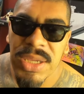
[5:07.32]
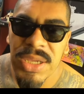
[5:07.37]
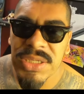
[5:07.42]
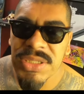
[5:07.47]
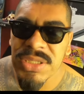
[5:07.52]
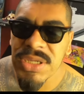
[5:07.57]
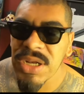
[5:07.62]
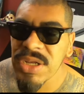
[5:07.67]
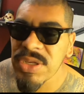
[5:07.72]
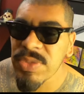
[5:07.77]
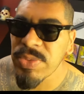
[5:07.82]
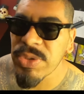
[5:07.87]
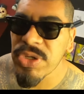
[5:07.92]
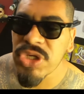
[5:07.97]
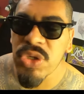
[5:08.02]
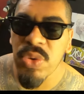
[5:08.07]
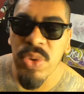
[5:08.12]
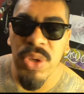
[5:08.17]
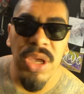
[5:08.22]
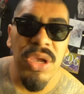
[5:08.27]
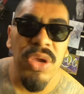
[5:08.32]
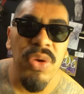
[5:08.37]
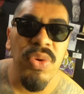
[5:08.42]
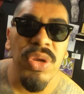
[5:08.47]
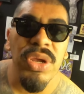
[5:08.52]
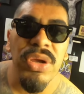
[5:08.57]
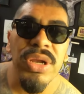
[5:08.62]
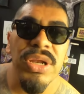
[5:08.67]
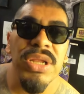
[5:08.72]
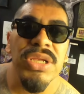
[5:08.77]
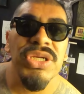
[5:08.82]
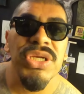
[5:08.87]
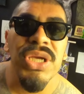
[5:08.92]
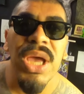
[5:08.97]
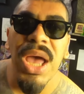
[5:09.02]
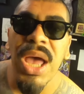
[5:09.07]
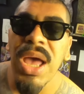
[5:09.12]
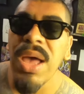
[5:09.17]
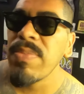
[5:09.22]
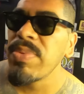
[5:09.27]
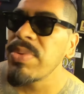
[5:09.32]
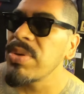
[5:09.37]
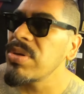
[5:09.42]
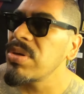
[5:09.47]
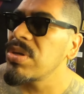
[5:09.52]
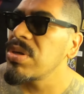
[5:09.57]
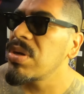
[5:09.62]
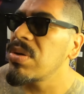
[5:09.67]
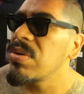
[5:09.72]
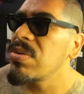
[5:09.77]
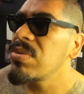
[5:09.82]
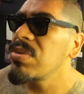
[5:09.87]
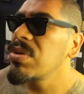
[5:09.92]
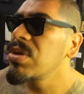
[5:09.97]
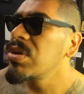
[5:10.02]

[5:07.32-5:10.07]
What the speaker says: started pursuing a career in the shop, you know.